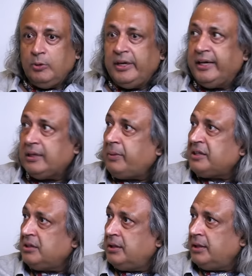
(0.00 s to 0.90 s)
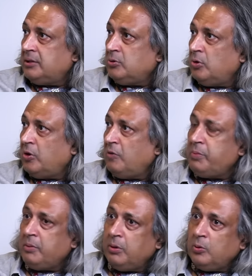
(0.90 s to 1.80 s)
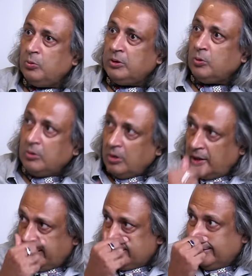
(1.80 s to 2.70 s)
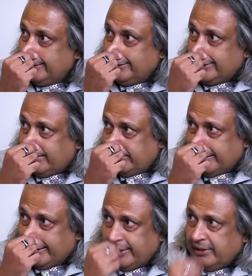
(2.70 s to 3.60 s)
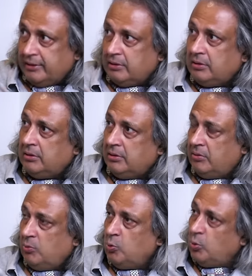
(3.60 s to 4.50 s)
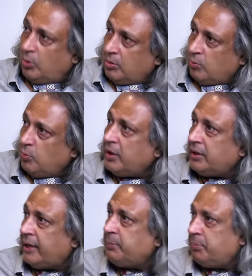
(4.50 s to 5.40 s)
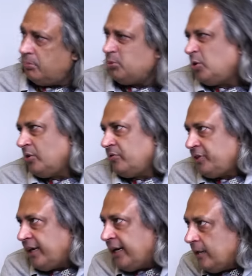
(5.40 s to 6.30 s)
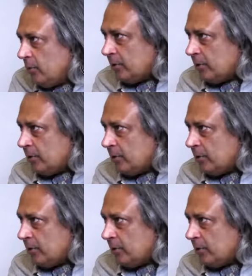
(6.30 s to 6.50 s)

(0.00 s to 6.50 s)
you need capacity. So a lot of people who could not exit, as I hear, who were sort of trained